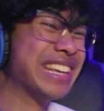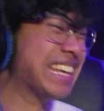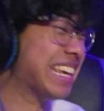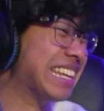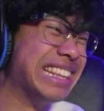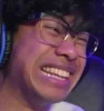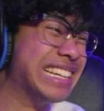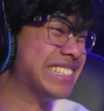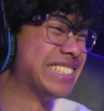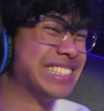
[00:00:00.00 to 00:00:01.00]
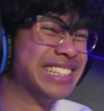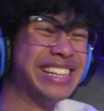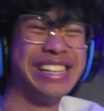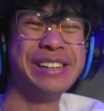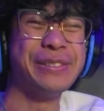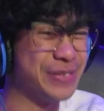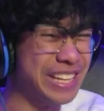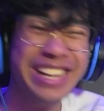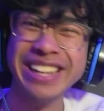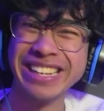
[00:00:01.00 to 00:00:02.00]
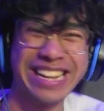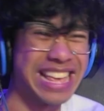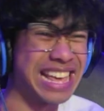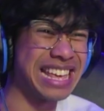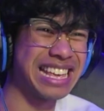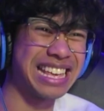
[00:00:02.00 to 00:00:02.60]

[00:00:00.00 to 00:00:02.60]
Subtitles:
He in this. He feeling it.